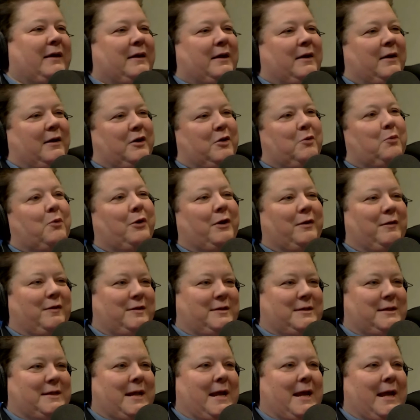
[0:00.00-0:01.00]
uh, you wanted the
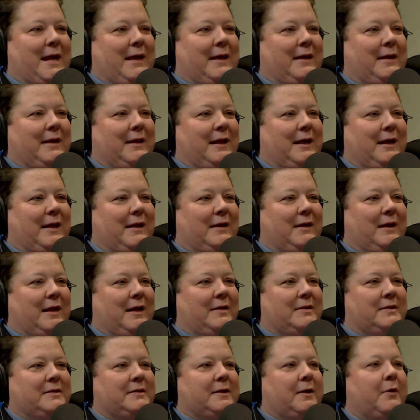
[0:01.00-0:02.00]
snake, and
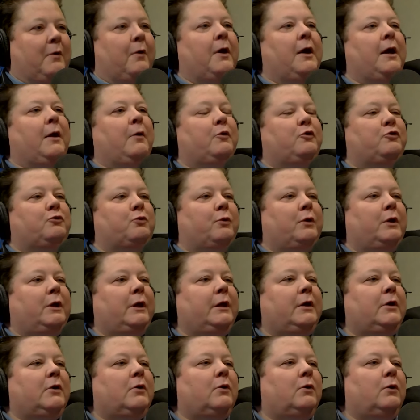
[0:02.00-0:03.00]
and so it was
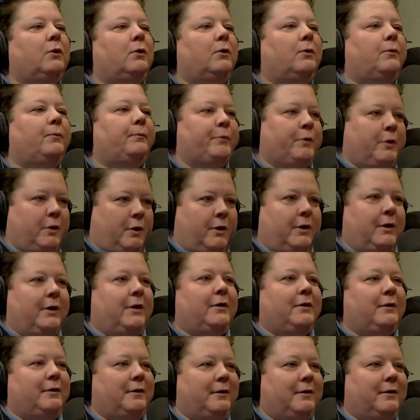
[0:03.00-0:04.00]
really cool. I had a
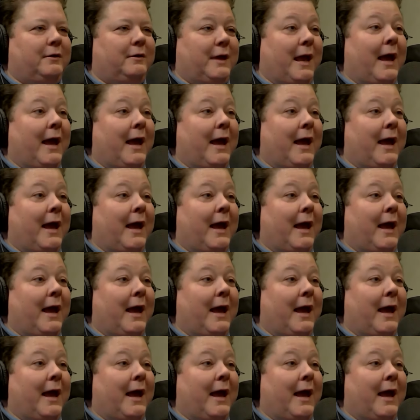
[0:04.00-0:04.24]
snake. Yeah.